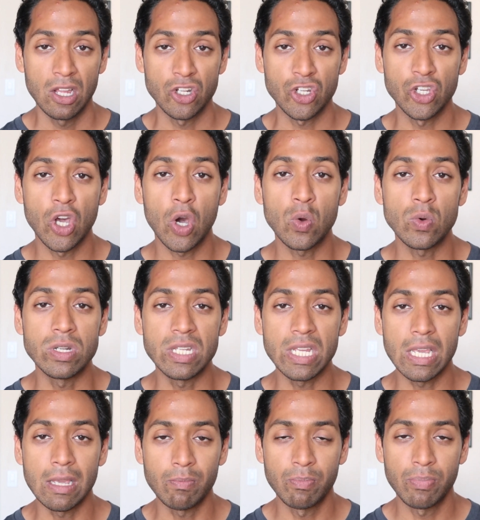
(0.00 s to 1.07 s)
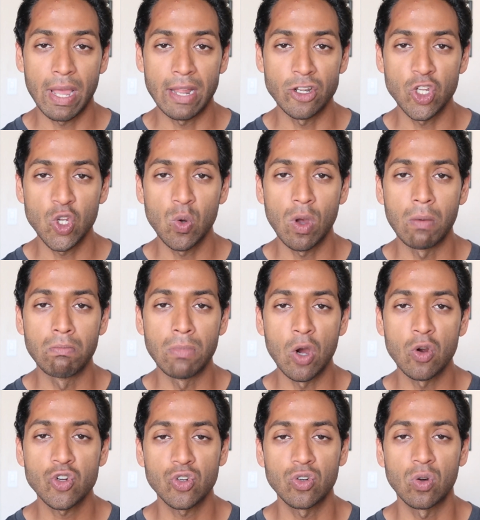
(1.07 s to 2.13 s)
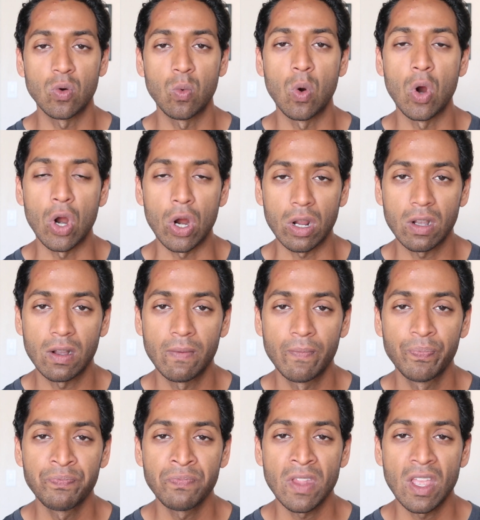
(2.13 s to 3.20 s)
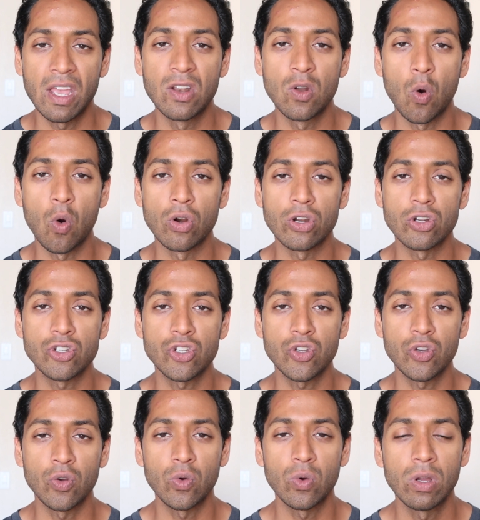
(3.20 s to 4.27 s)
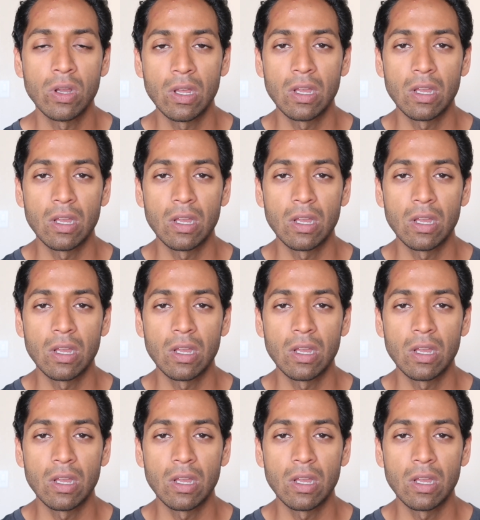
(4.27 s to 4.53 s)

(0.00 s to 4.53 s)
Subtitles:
to go deep and do emotional work in order to